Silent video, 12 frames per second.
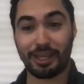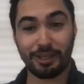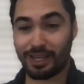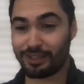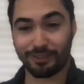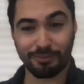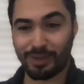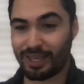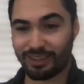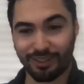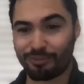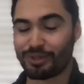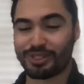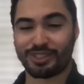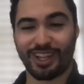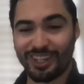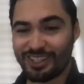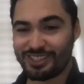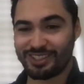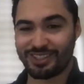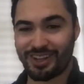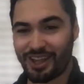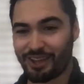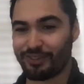get to make their percentage
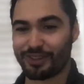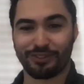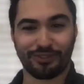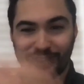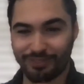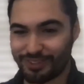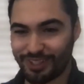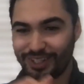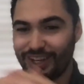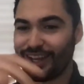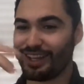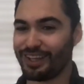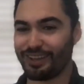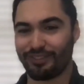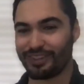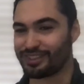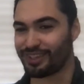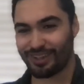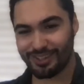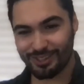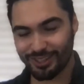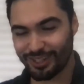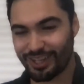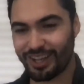if it's 50 a night, if it's 100
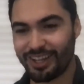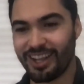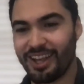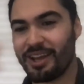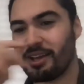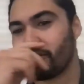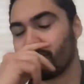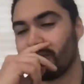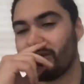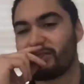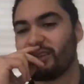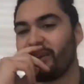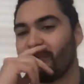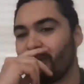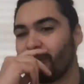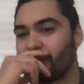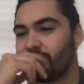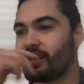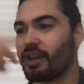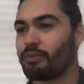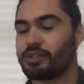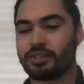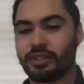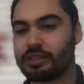a night. So usually what we see, I
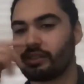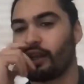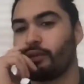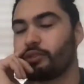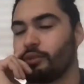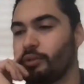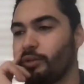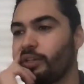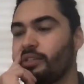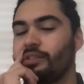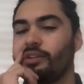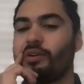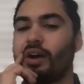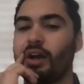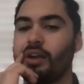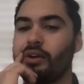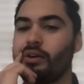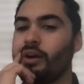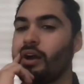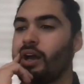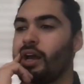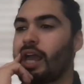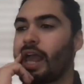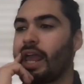recently set up some units in Ohio
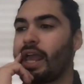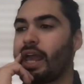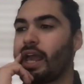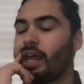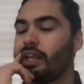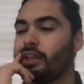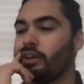and